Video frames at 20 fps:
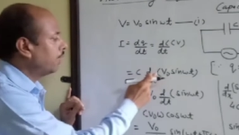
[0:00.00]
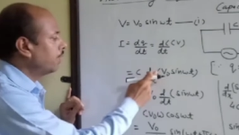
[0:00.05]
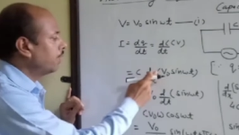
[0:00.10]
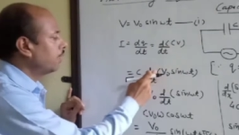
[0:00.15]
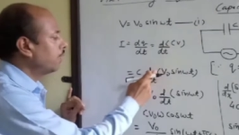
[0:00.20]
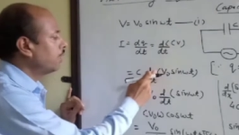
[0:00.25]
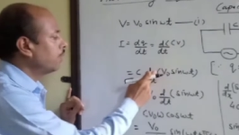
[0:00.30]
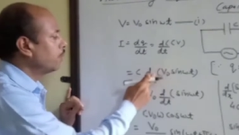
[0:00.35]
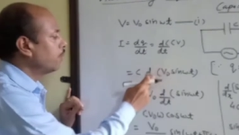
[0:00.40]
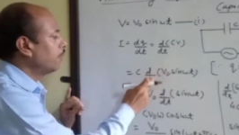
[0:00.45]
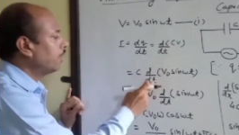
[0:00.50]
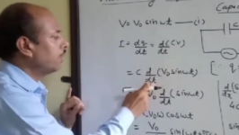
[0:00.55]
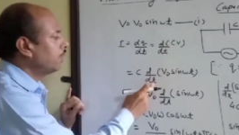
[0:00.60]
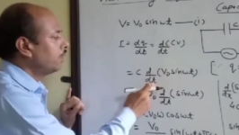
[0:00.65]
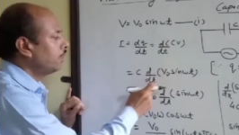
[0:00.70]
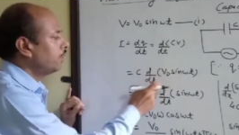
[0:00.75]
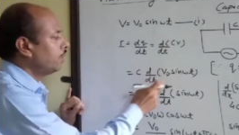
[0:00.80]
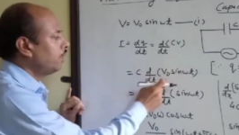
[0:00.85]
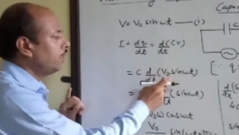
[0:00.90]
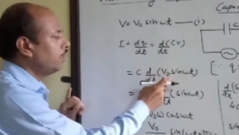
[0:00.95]
and d by
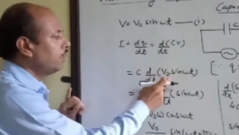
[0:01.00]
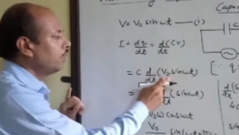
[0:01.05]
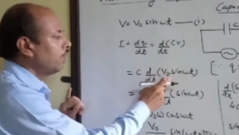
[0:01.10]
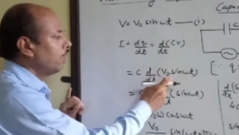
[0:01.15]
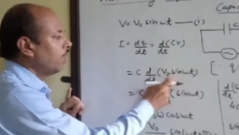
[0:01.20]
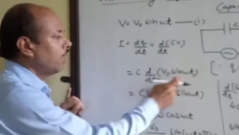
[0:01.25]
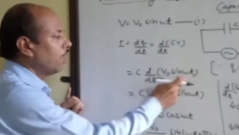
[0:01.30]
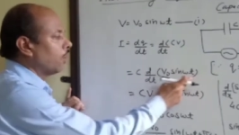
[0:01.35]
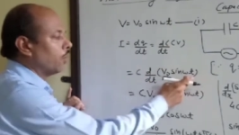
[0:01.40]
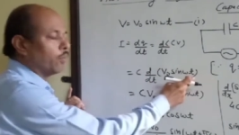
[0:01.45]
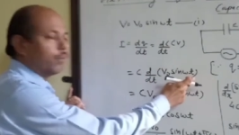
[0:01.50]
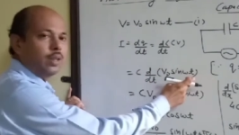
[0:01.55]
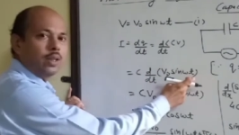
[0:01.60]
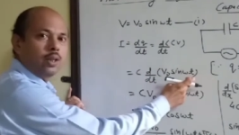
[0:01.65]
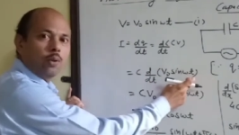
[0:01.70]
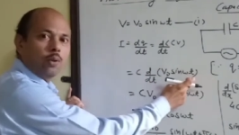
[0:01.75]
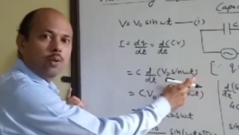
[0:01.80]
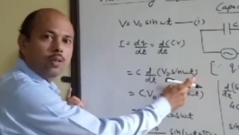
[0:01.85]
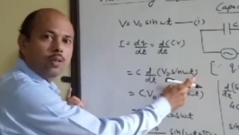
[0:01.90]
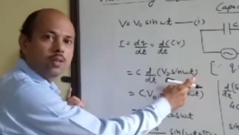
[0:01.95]
dt
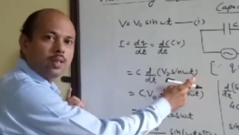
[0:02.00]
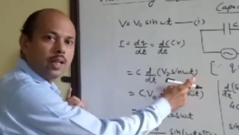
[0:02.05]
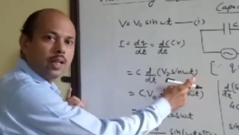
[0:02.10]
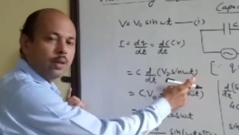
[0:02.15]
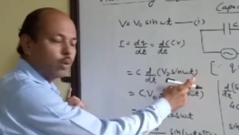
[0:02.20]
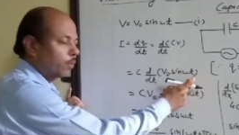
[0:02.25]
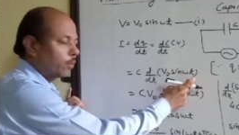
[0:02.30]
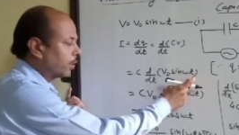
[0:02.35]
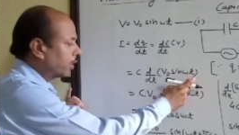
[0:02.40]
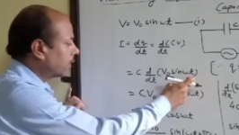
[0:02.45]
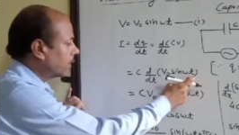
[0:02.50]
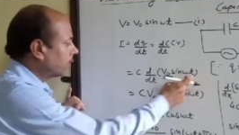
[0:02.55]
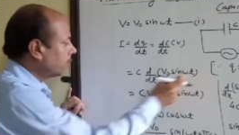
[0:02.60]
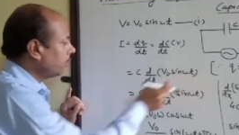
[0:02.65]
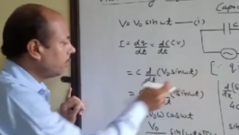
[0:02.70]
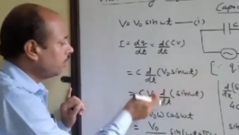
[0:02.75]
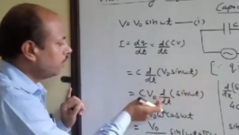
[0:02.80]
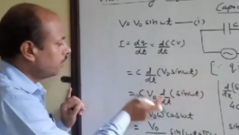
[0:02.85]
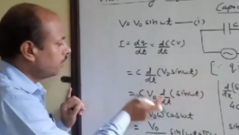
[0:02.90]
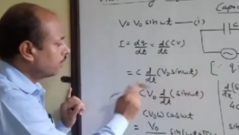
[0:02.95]
V naught sine
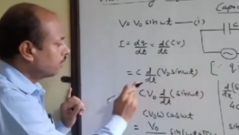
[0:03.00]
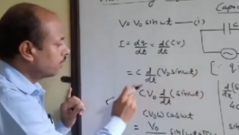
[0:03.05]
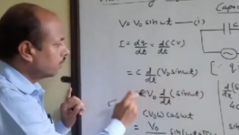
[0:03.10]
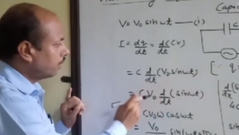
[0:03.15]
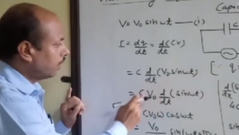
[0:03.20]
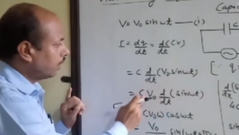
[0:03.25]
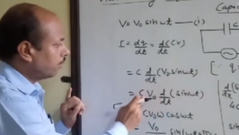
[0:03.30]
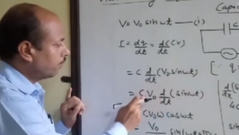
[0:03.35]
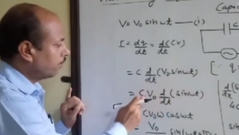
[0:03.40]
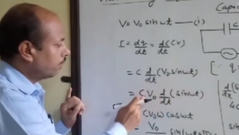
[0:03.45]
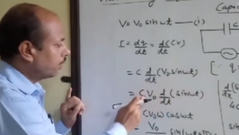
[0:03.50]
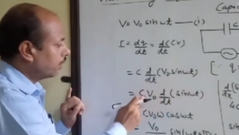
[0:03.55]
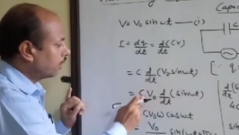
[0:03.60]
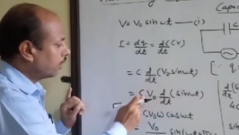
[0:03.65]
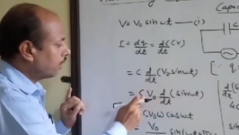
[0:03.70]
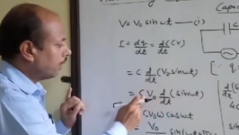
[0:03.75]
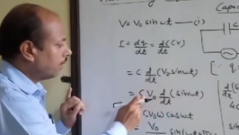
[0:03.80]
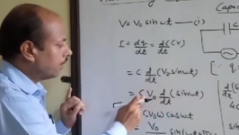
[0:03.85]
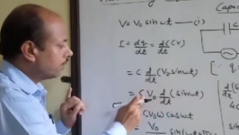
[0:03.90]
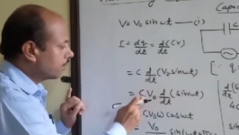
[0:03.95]
omega t, that we
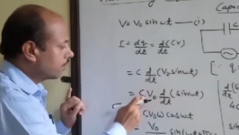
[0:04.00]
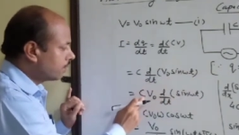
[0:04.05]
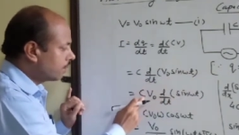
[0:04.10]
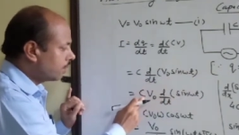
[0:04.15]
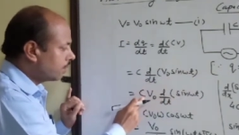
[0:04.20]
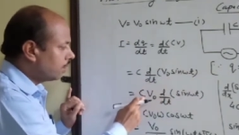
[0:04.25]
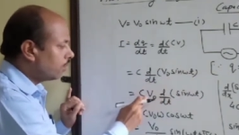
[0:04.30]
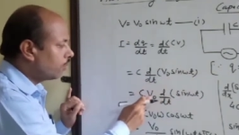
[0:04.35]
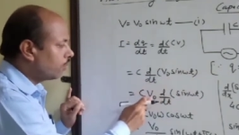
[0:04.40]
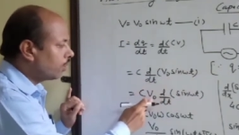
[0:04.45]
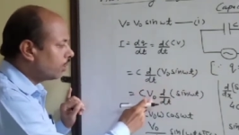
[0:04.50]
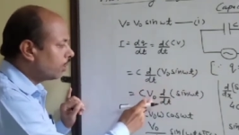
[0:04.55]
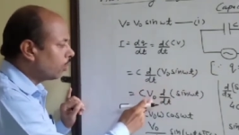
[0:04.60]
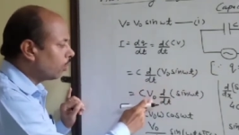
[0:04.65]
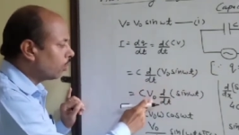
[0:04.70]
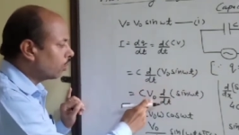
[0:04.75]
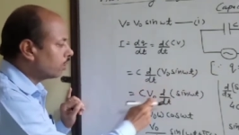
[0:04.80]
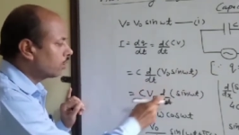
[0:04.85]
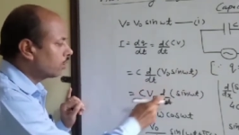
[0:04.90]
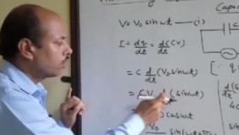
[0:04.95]
can write C
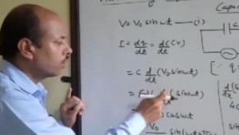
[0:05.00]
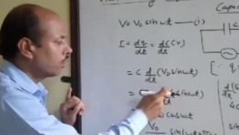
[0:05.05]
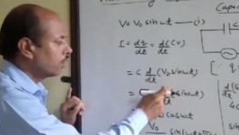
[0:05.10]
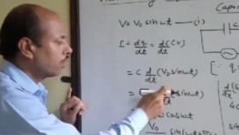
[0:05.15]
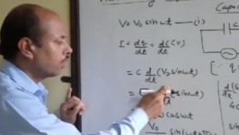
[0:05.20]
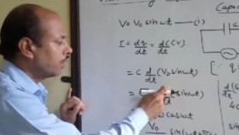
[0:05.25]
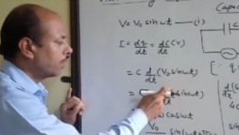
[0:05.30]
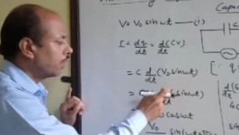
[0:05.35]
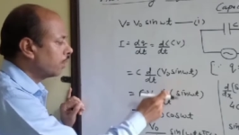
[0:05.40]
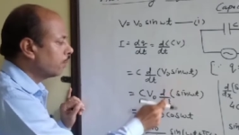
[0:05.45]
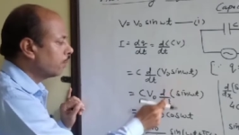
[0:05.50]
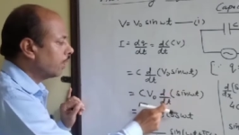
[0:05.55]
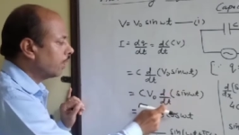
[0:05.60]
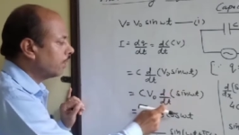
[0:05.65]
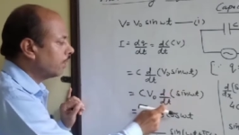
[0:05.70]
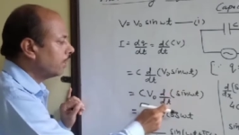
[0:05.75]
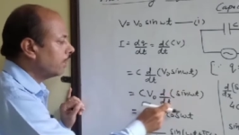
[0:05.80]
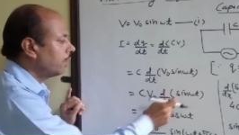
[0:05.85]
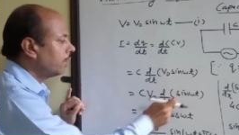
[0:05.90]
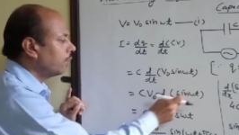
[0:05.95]
V naught d
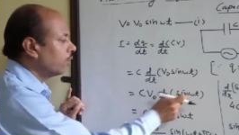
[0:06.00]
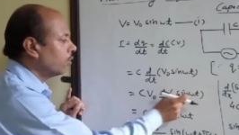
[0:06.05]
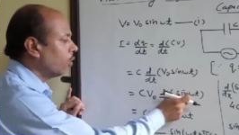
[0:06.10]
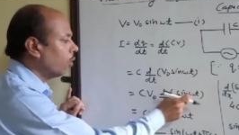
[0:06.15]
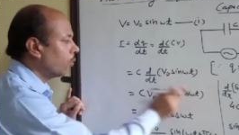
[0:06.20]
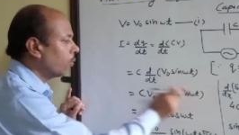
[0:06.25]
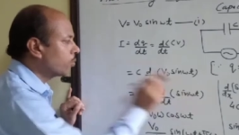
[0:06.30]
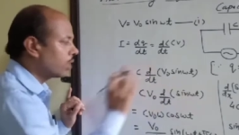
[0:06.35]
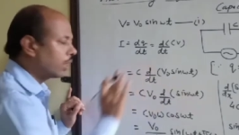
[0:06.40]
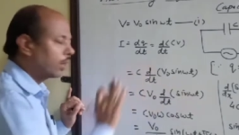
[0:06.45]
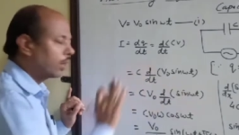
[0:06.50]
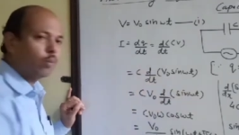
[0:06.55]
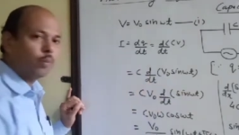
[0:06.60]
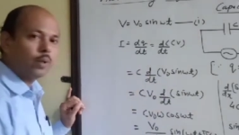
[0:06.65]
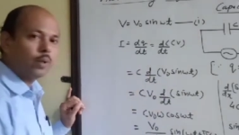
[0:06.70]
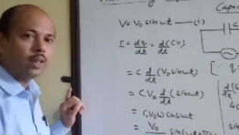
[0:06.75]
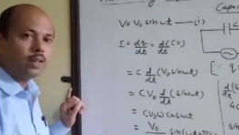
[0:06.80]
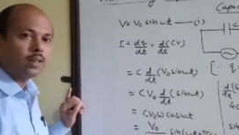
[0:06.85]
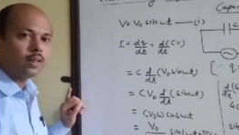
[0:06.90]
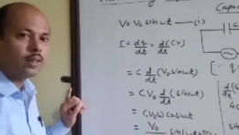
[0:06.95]
by dt of
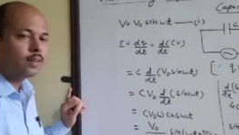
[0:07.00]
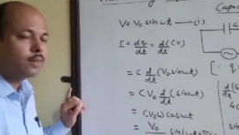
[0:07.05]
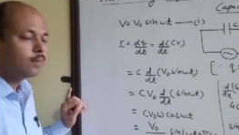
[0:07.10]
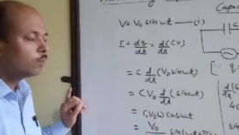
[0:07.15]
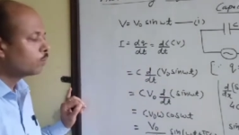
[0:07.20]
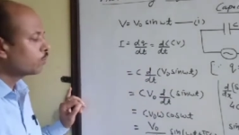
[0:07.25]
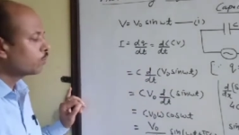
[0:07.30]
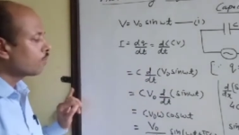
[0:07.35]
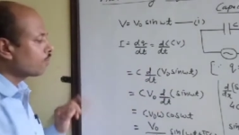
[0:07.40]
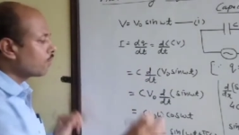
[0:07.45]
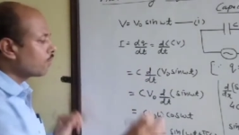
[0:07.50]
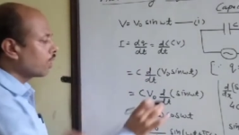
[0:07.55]
sine omega t.